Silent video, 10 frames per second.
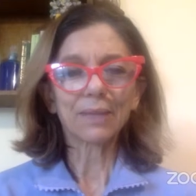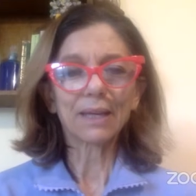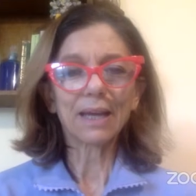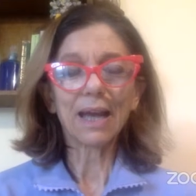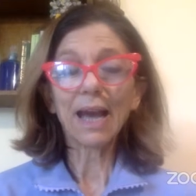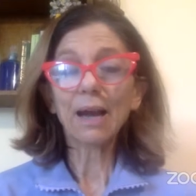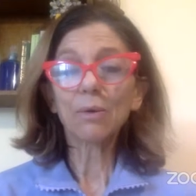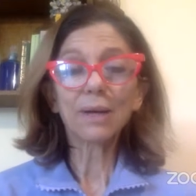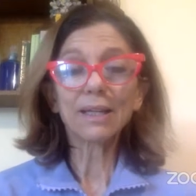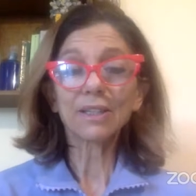
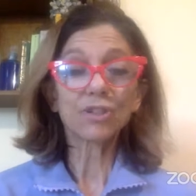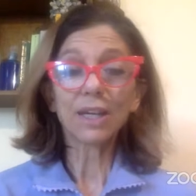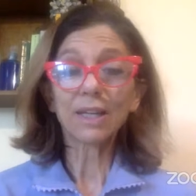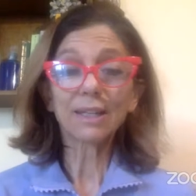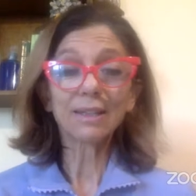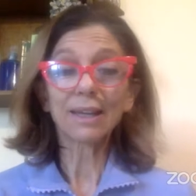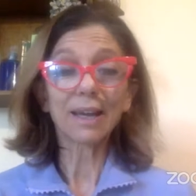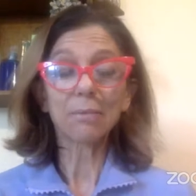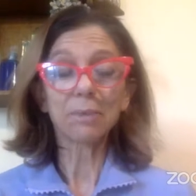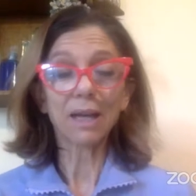how energetic they
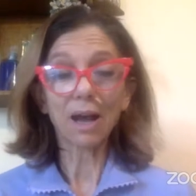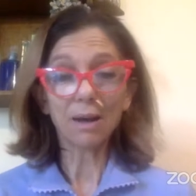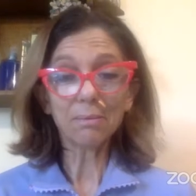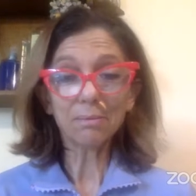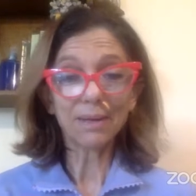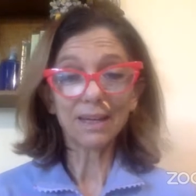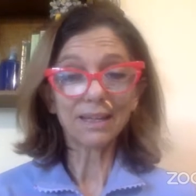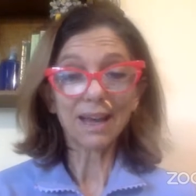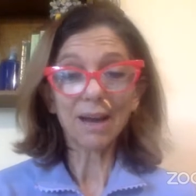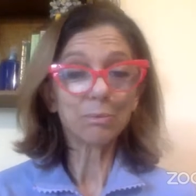can become,
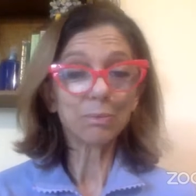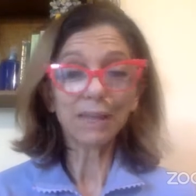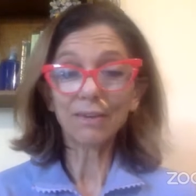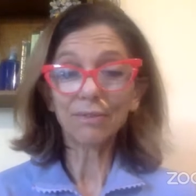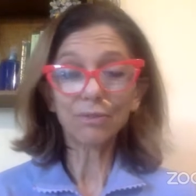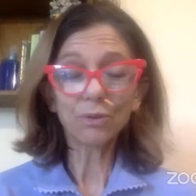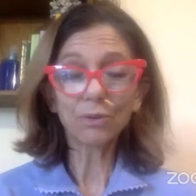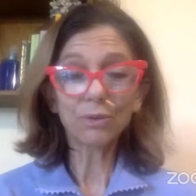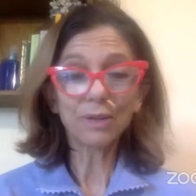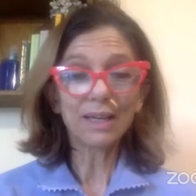and how
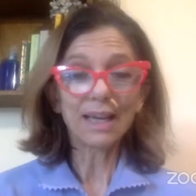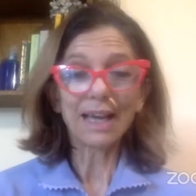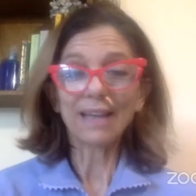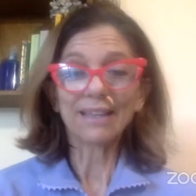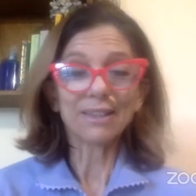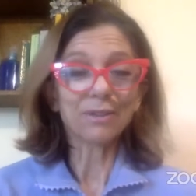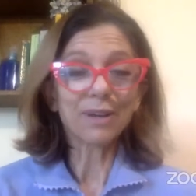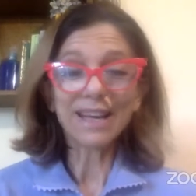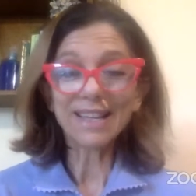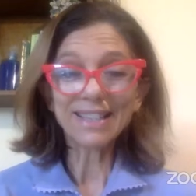playful and
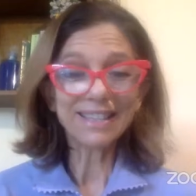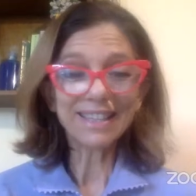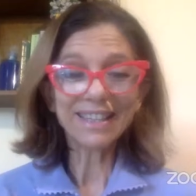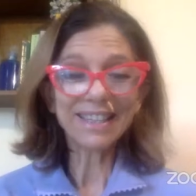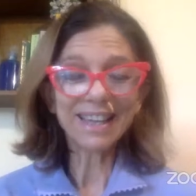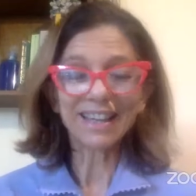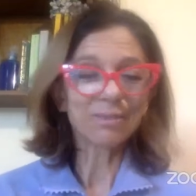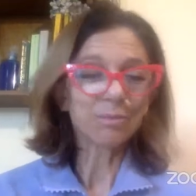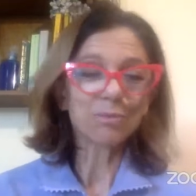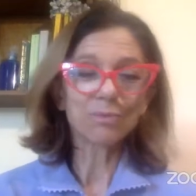crazy
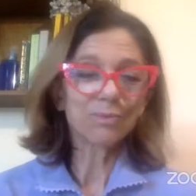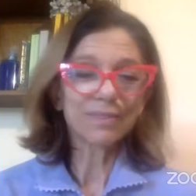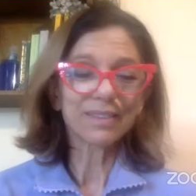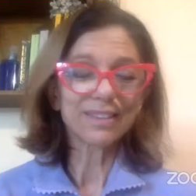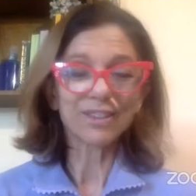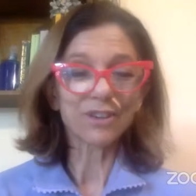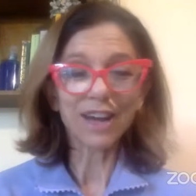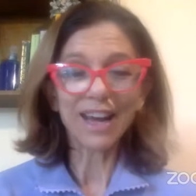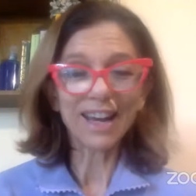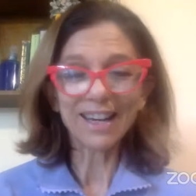and
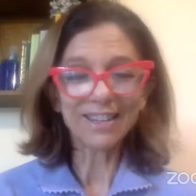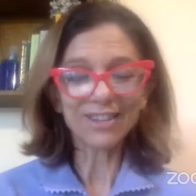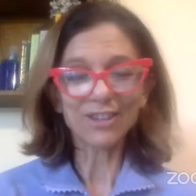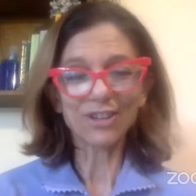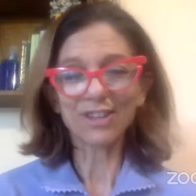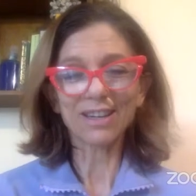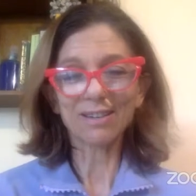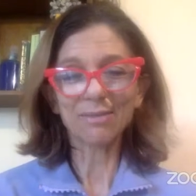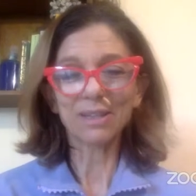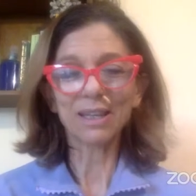strange
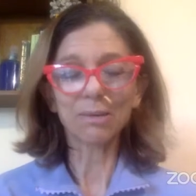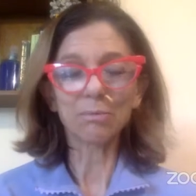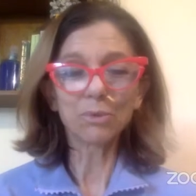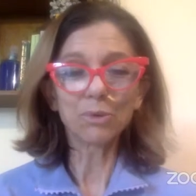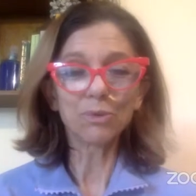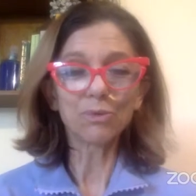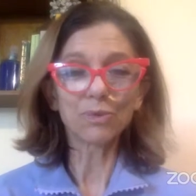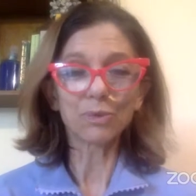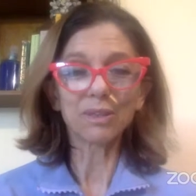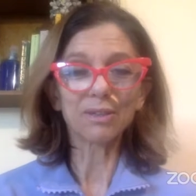with their
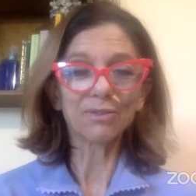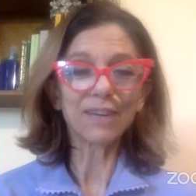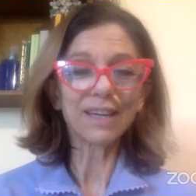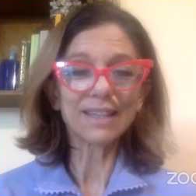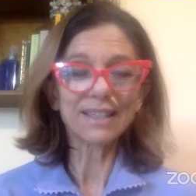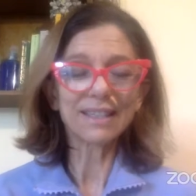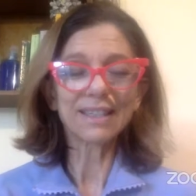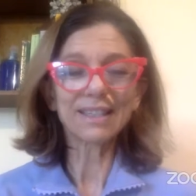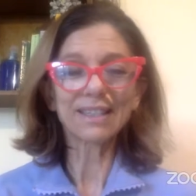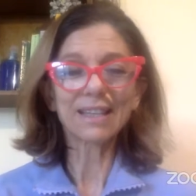moves, with their
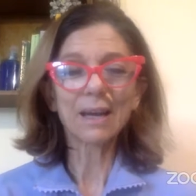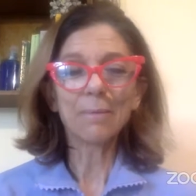faces.